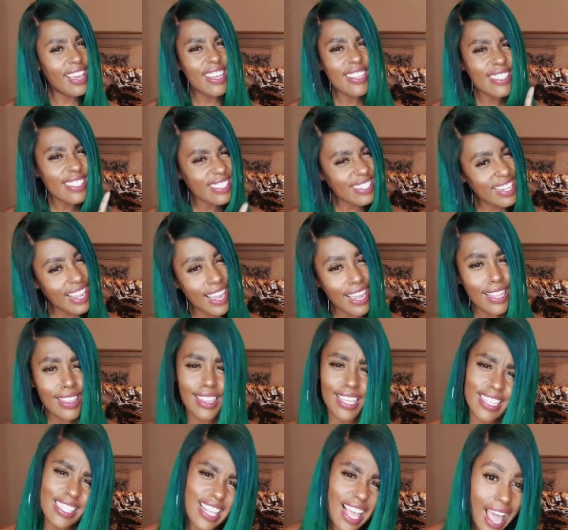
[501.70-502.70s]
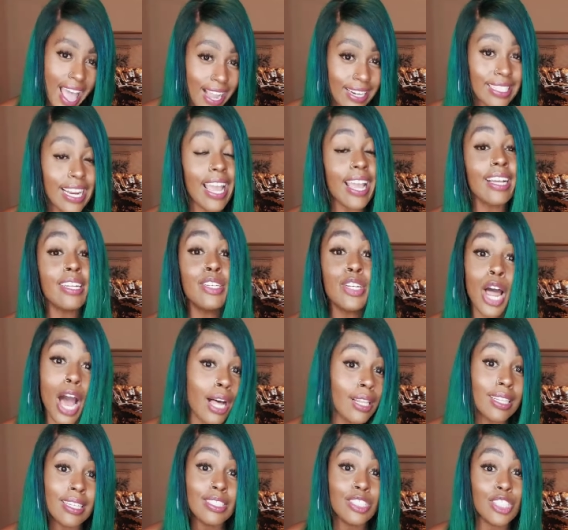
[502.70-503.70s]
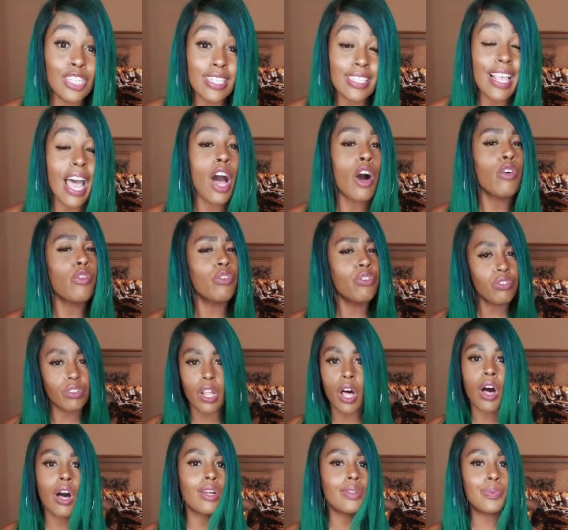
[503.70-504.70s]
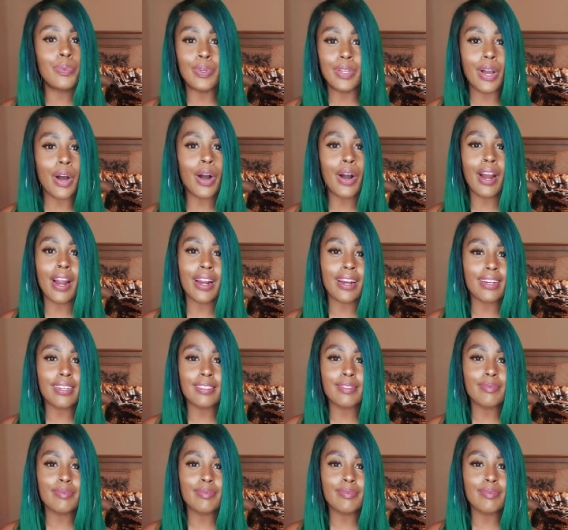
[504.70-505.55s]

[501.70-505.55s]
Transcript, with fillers: Instead, this act acknowledges how flawed we are.